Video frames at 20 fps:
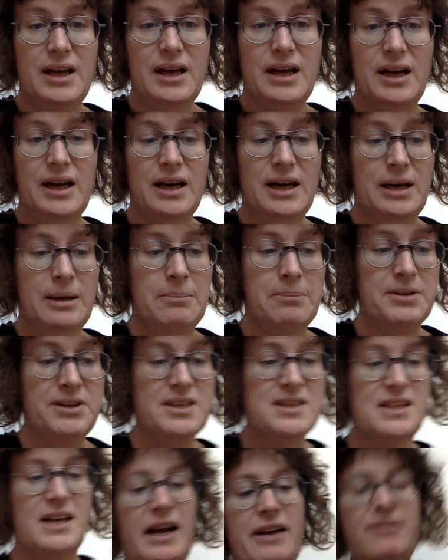But
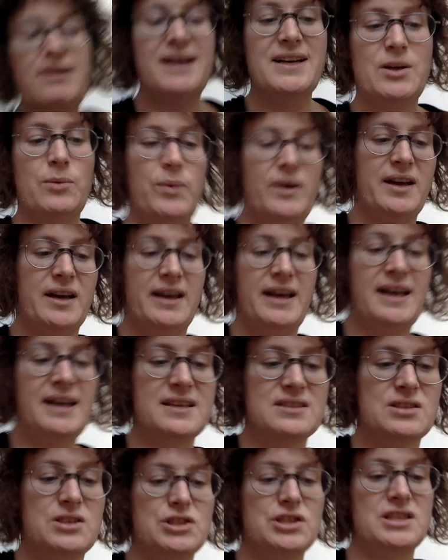this guy, Randy Wicker,
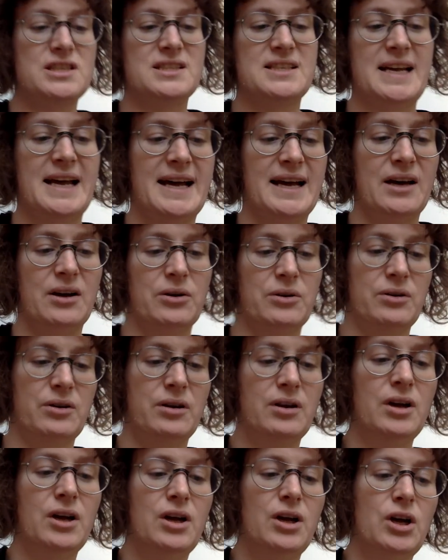hears that she's down
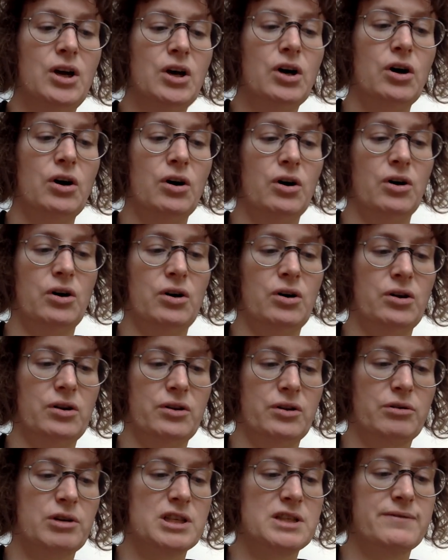on
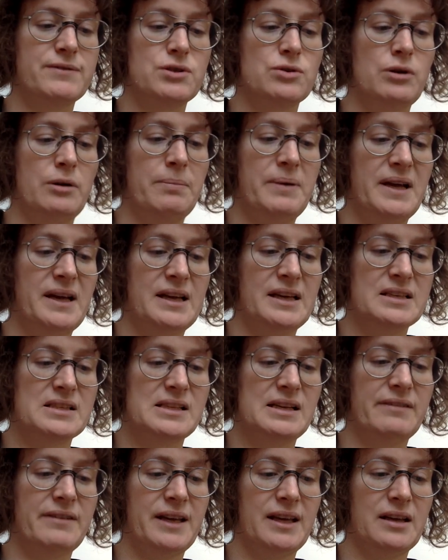the Christopher Street piers,
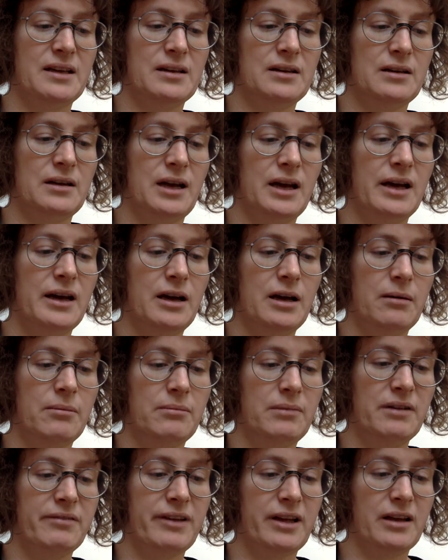living
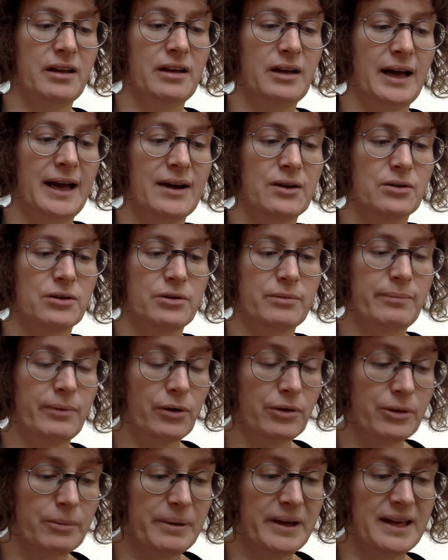out
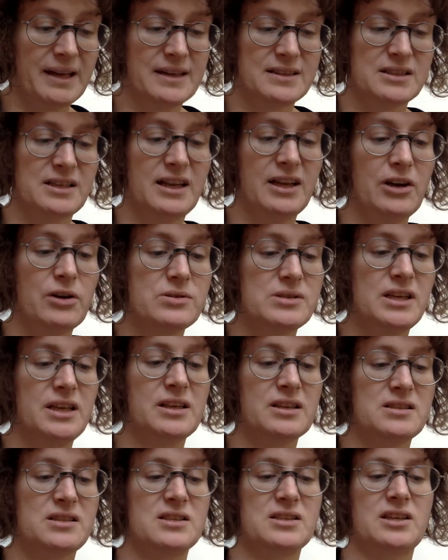on the piers, and he goes and he
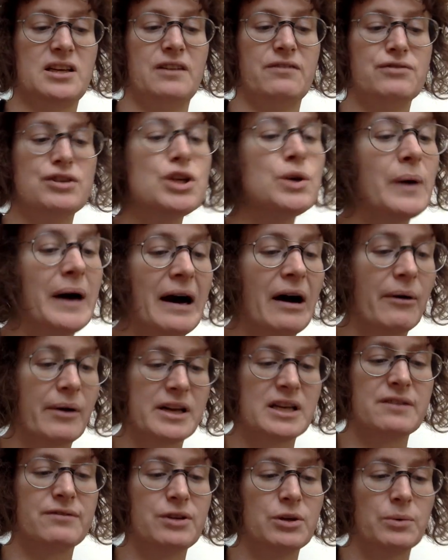does this kind of 2-hour
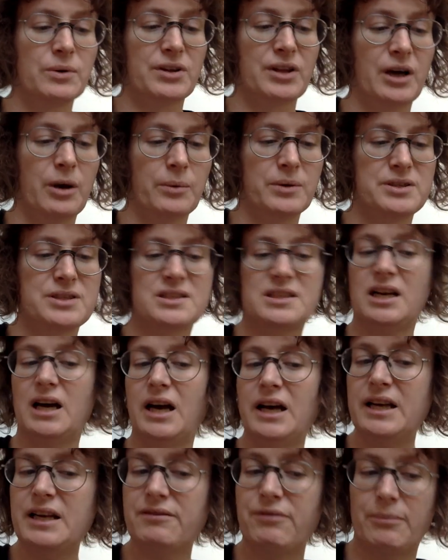interview with her, which is
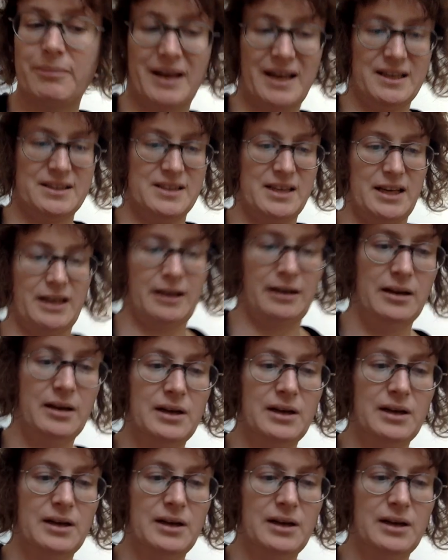kind of amazing.